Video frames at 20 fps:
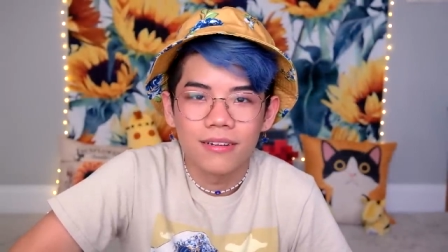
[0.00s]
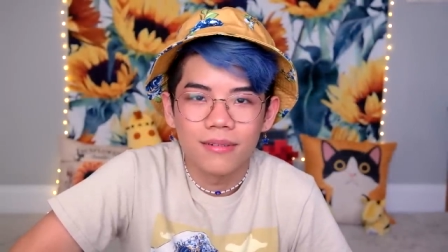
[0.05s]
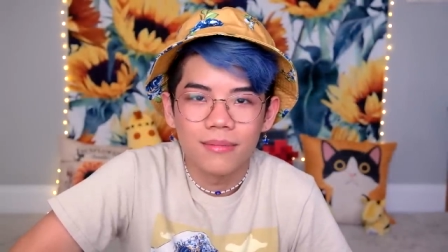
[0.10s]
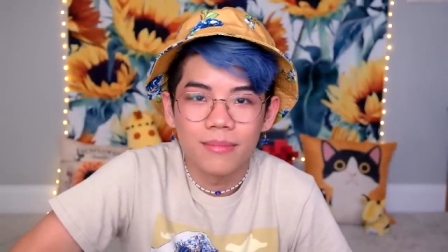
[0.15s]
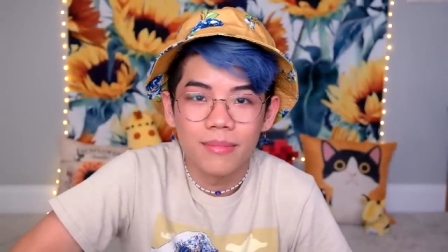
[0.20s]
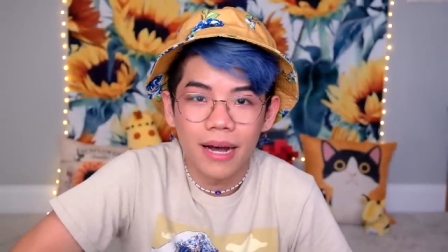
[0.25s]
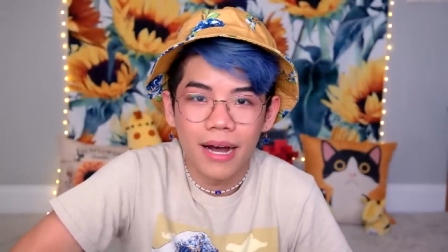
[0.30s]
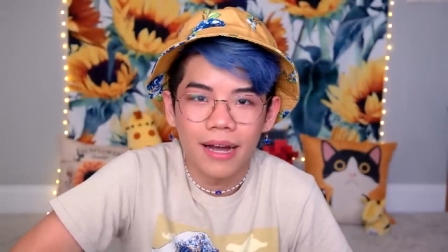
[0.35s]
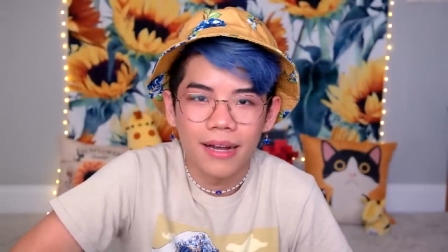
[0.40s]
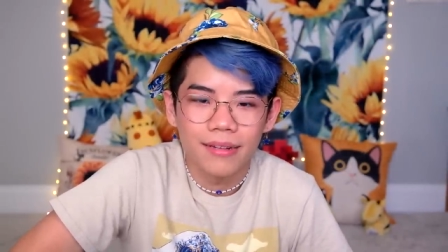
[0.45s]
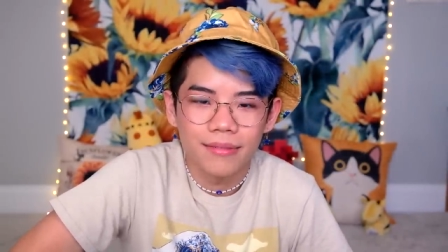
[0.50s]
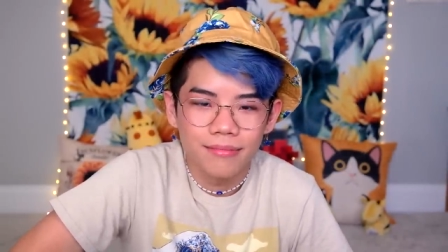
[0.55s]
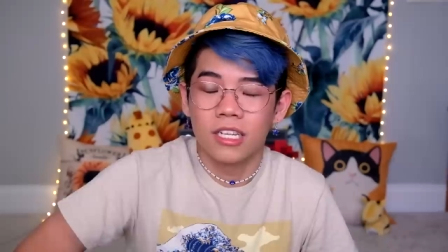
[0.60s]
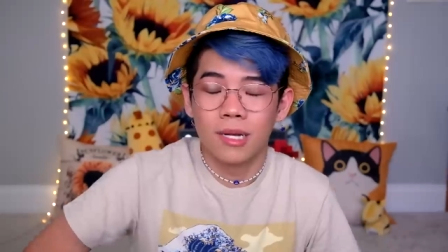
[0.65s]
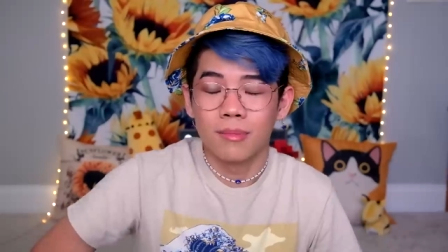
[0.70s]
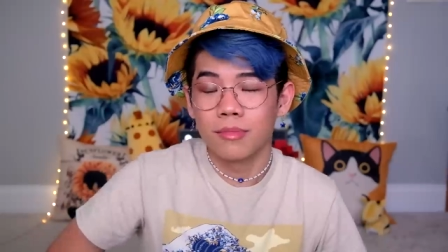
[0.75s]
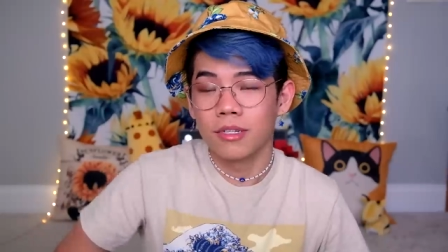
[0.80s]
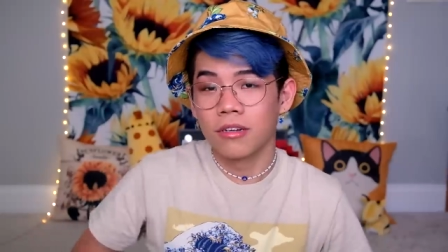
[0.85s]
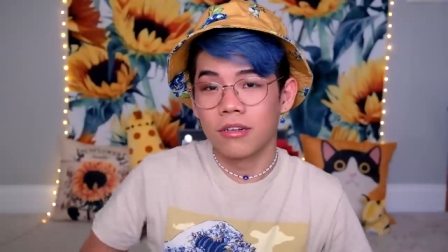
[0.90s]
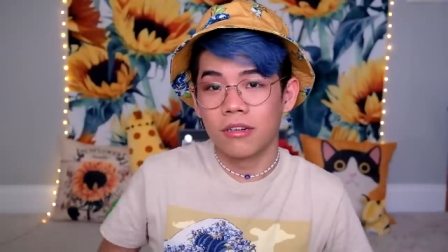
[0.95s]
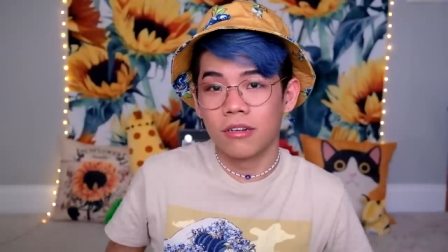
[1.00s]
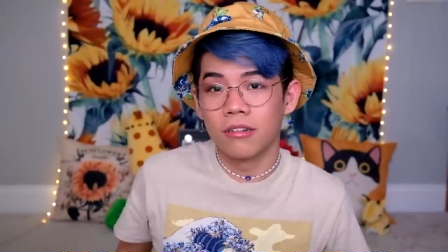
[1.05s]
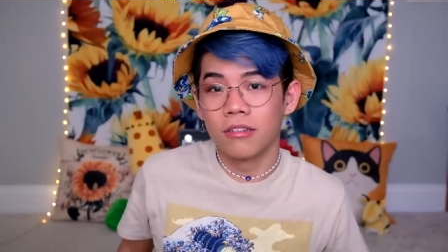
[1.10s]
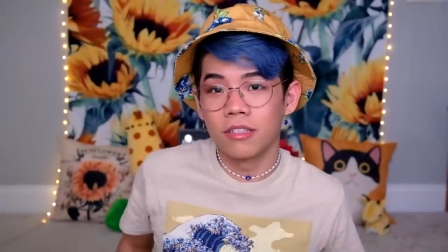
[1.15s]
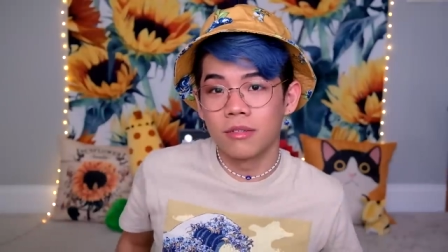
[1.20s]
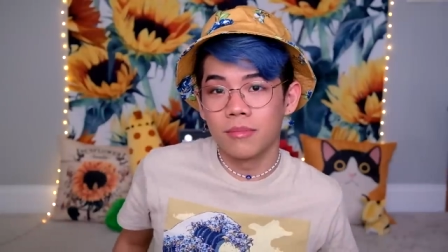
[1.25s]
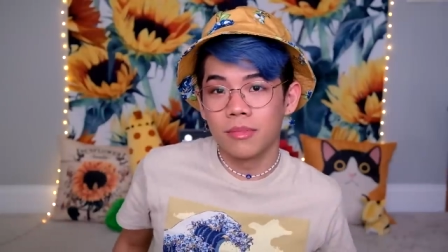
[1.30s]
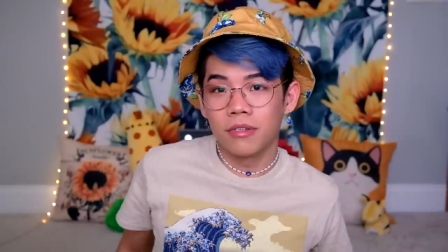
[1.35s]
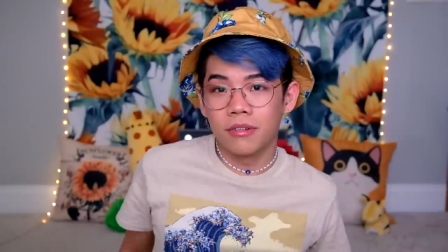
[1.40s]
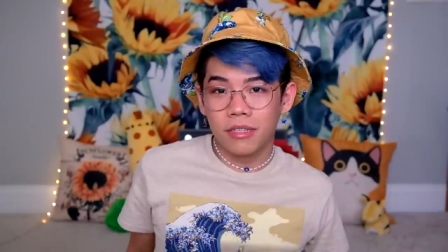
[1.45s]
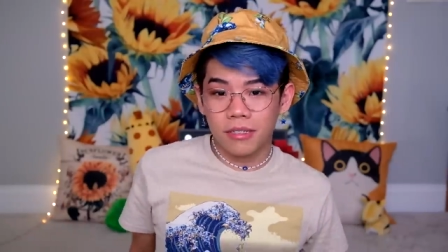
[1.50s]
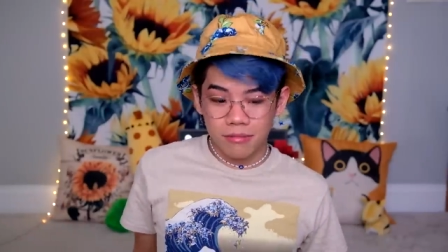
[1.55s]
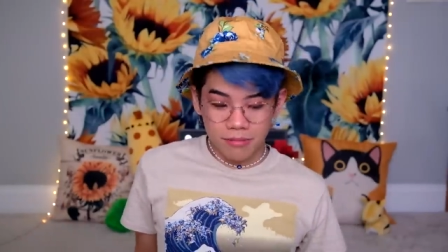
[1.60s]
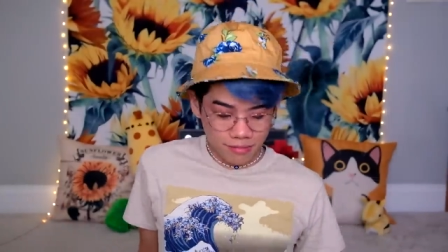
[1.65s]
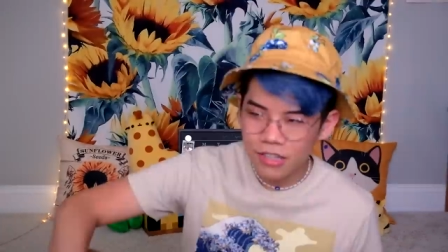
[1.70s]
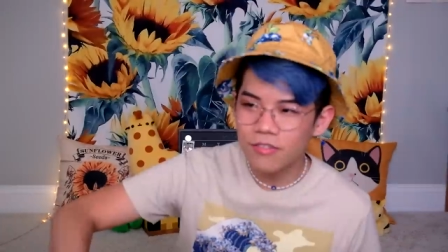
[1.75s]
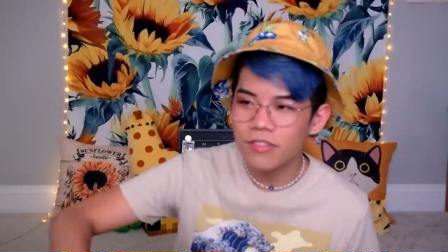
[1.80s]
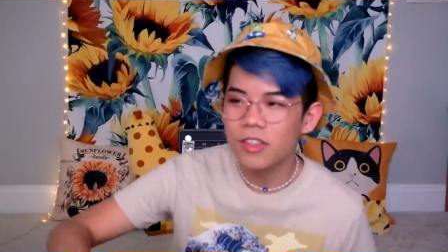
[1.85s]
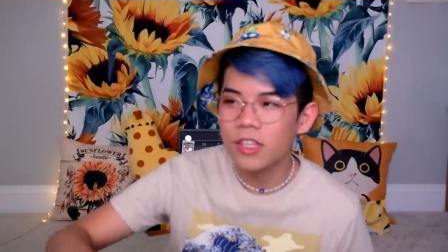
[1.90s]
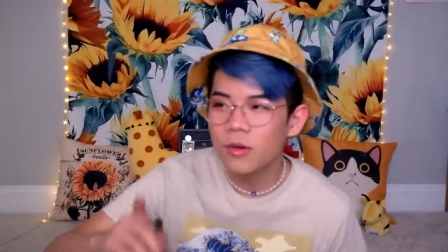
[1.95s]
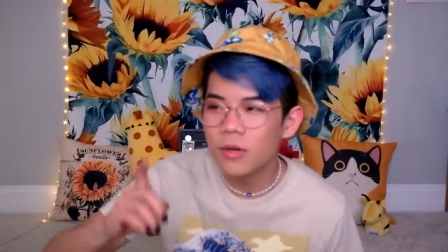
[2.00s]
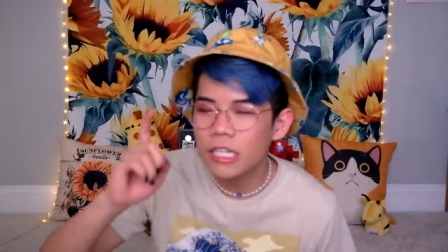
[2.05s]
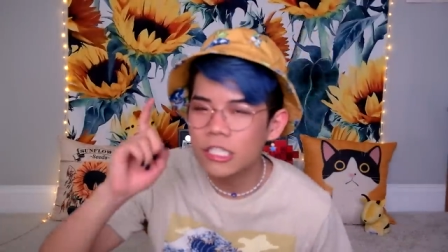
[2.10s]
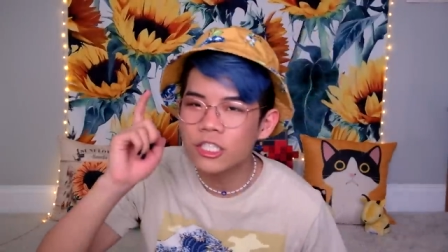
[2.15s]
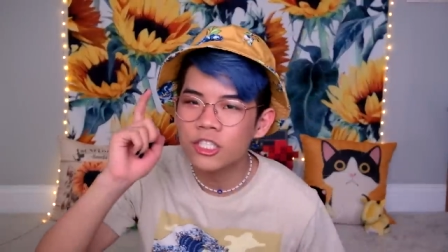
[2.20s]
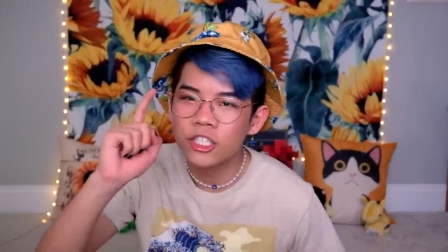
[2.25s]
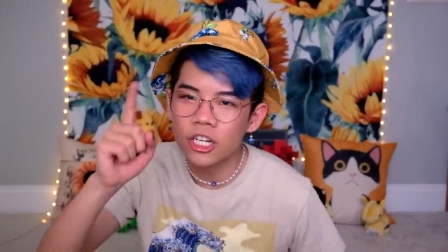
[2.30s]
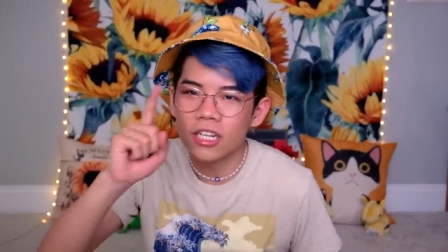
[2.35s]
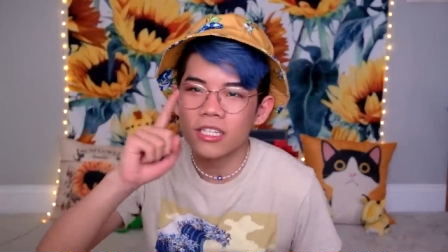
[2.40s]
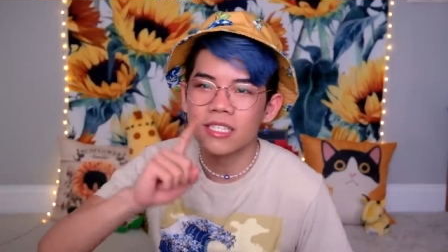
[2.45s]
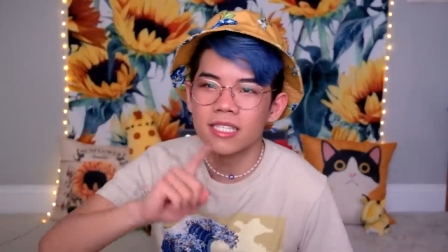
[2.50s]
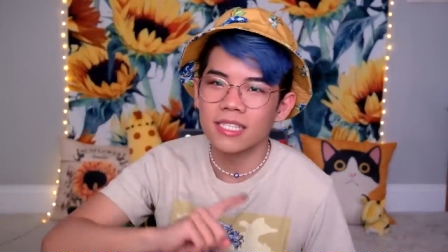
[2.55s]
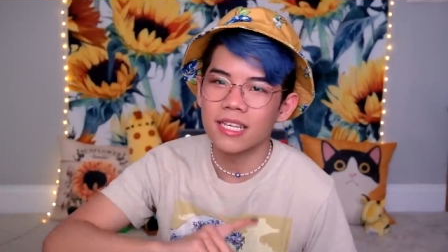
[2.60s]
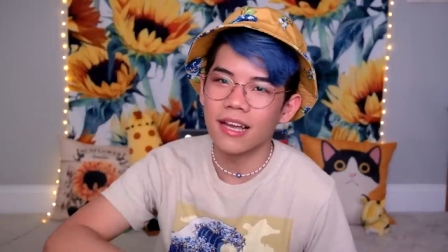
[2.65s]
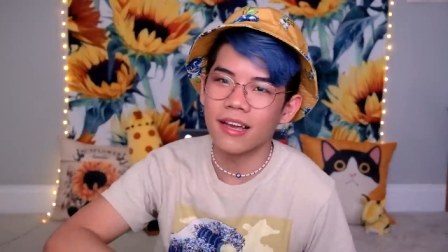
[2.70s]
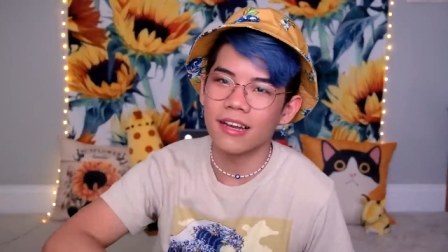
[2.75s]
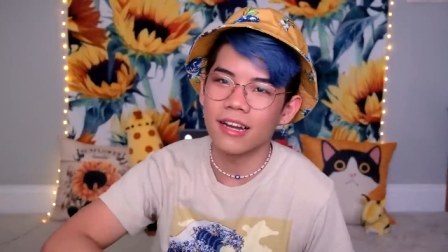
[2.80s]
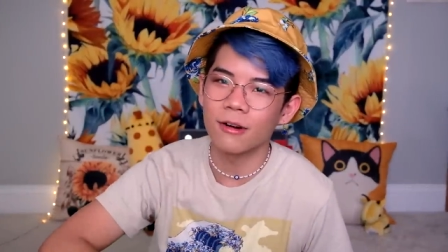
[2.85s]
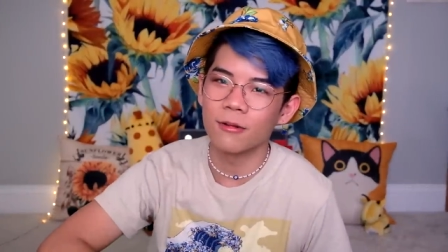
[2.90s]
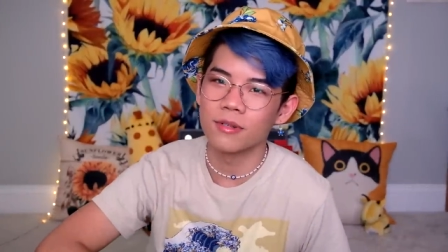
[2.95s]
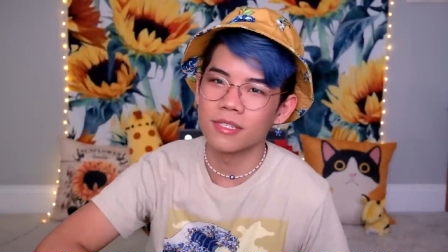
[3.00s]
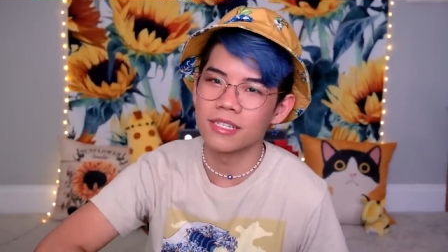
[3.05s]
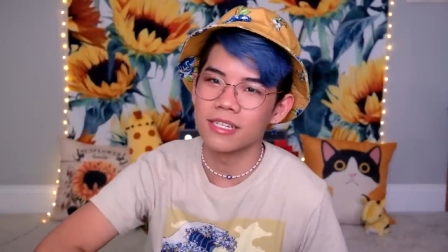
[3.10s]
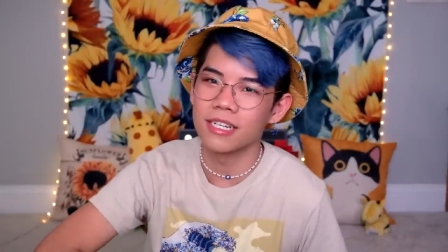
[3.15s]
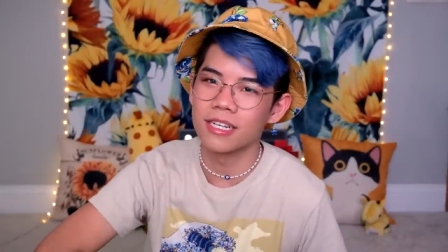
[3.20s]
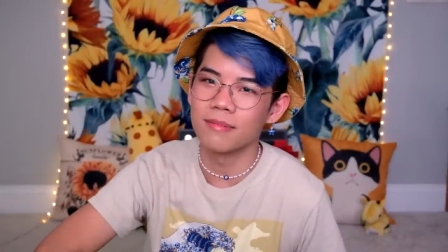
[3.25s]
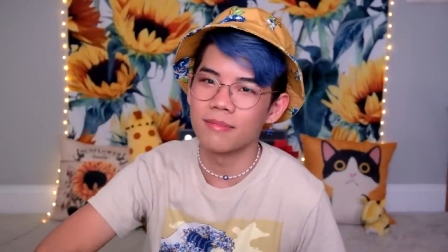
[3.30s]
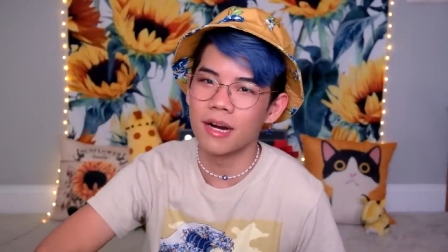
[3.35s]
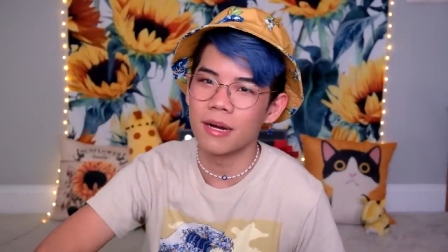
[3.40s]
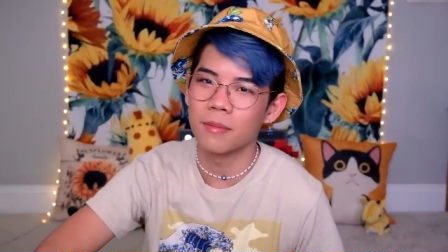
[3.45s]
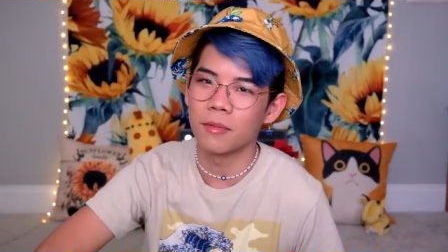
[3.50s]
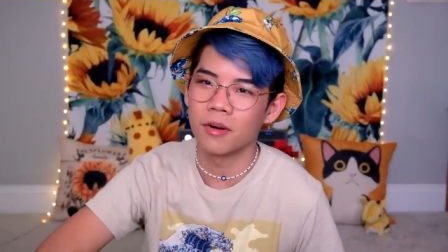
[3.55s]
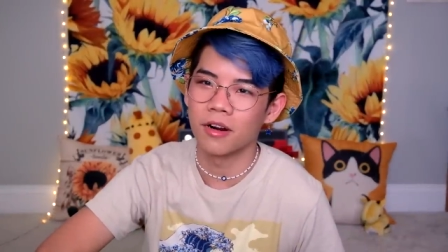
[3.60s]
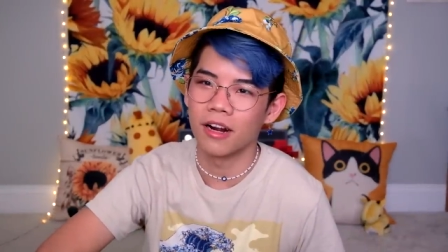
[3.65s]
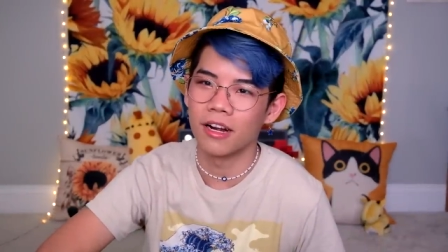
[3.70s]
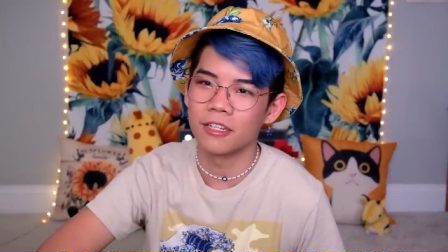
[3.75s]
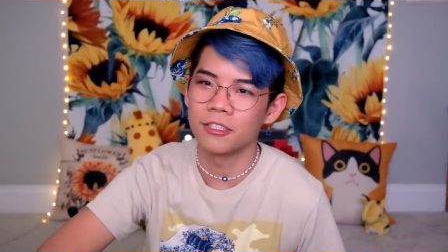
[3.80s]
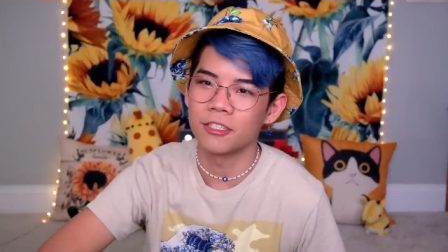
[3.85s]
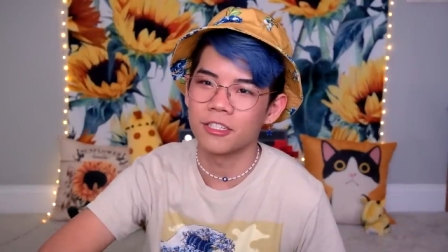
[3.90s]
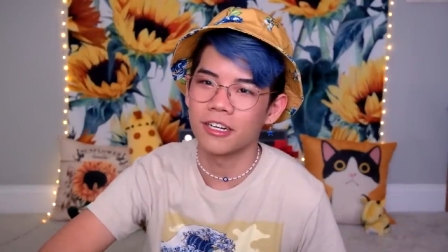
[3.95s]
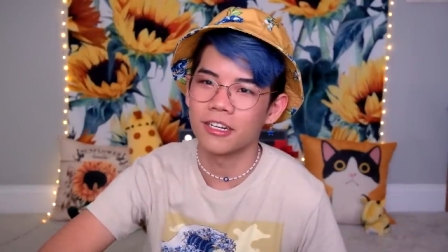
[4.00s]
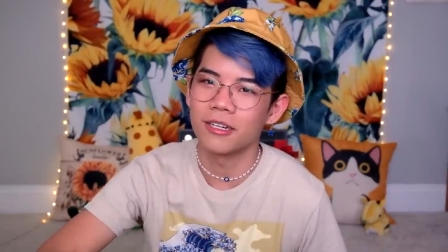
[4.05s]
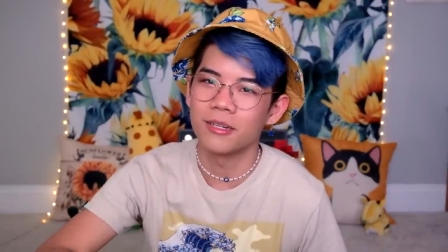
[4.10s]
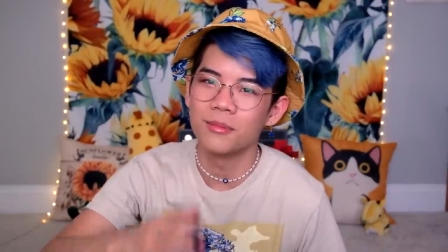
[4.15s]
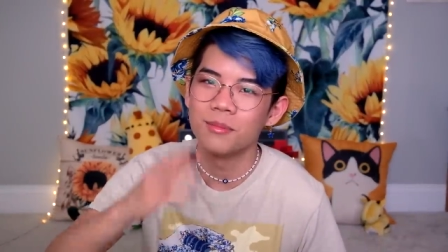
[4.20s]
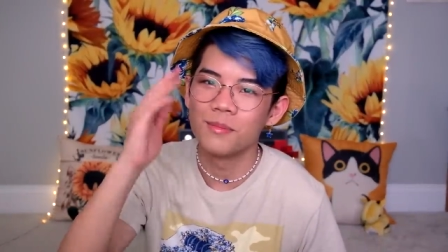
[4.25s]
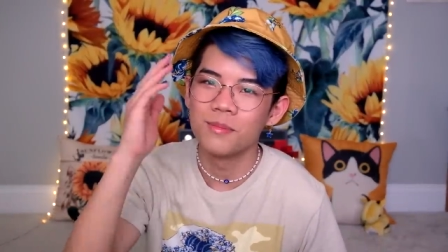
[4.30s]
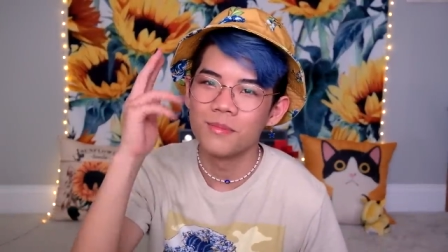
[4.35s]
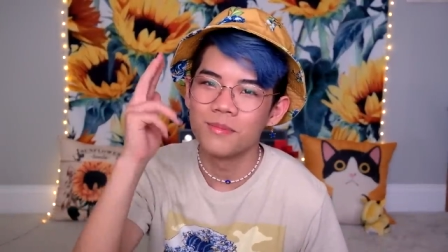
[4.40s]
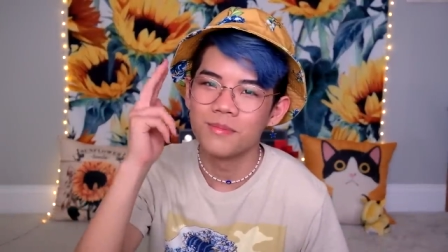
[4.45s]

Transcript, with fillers: Bye. Time to go to Ulta Beauty. Even though I just said I wasn't gonna buy more eyeshadow.